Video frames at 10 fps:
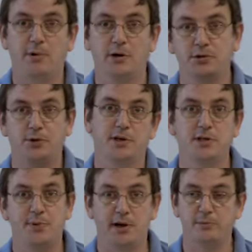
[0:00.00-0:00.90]
about your
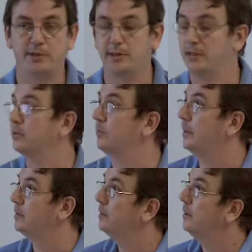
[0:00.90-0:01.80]
experiment a little
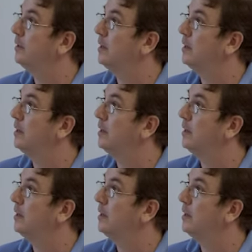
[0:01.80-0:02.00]
bit.